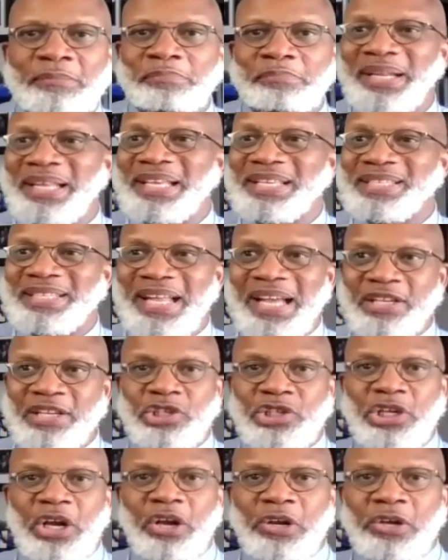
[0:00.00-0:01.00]
but he's
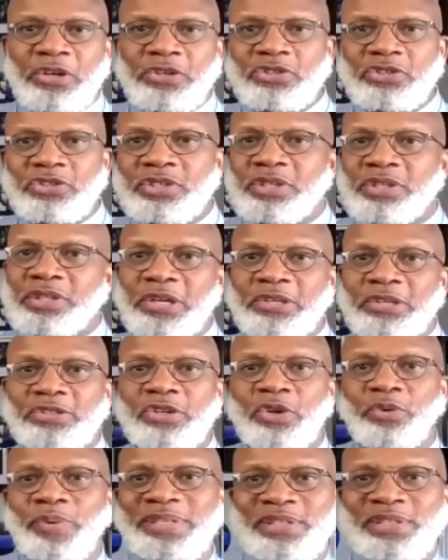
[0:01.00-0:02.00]
not charged,
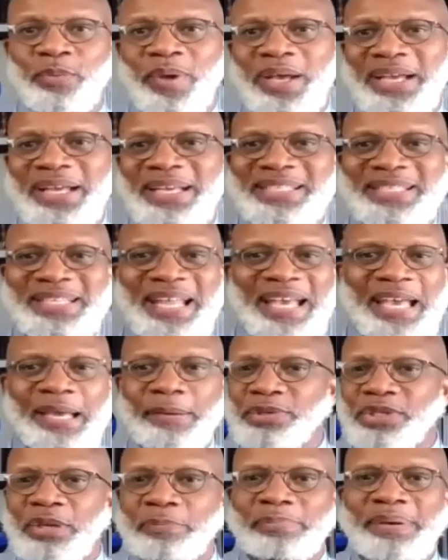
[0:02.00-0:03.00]
there's no reason why his
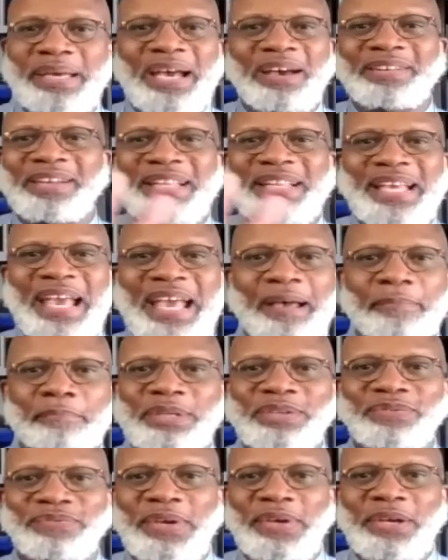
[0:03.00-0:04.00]
name should be out in the
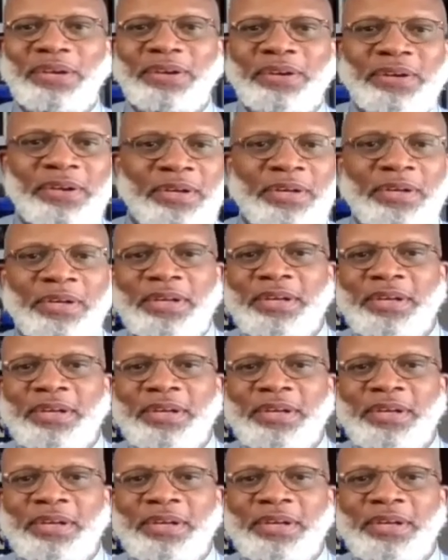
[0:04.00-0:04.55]
atmosphere